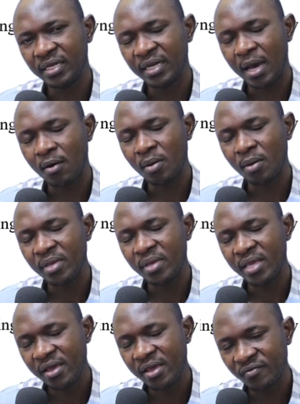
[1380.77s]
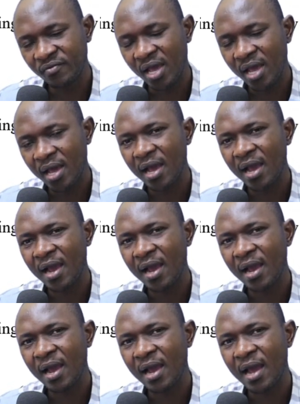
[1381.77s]
It's one thing to
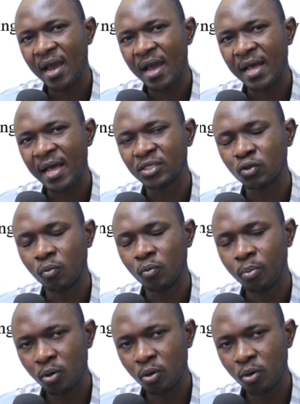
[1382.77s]
have the virtues